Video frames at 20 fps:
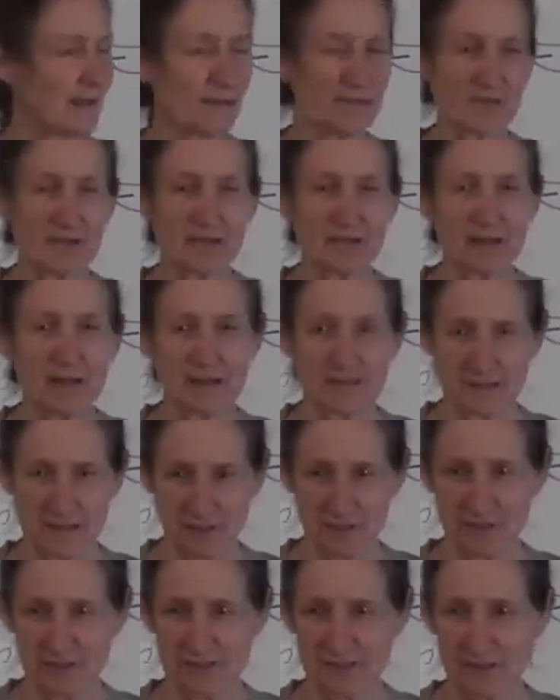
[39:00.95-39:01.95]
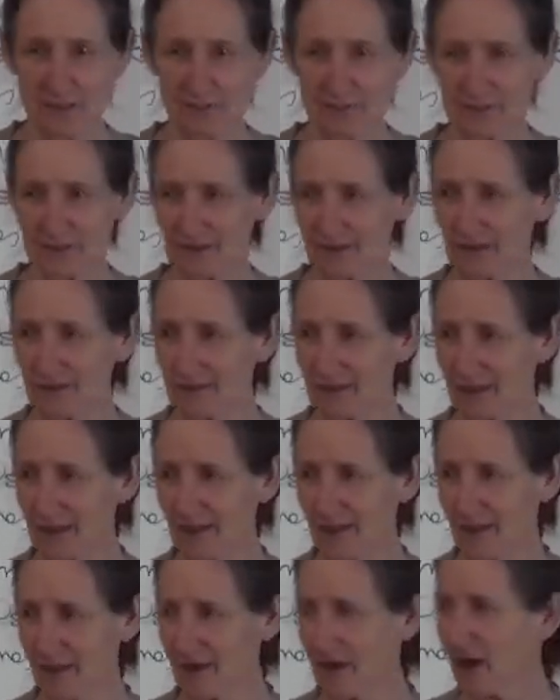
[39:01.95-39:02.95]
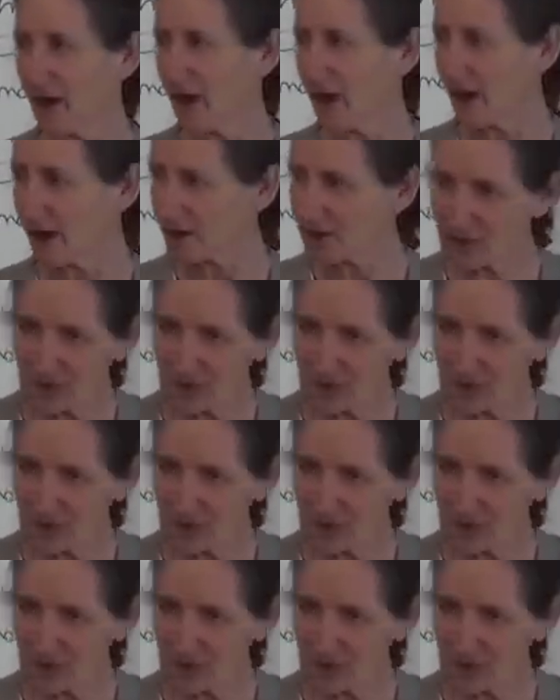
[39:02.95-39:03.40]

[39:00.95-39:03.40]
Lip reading: I realised there was something in there, I